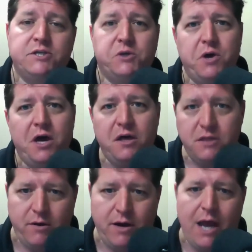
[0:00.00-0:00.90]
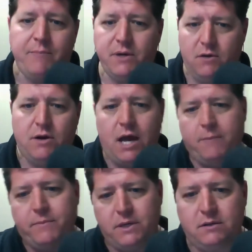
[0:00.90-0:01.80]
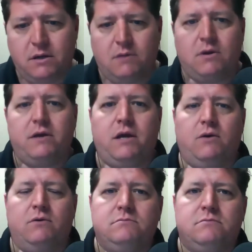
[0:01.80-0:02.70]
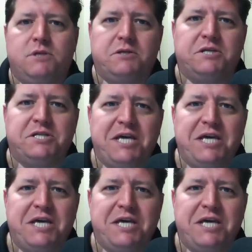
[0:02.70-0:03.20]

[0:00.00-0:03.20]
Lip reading: So they're happy, you're happy, and the tech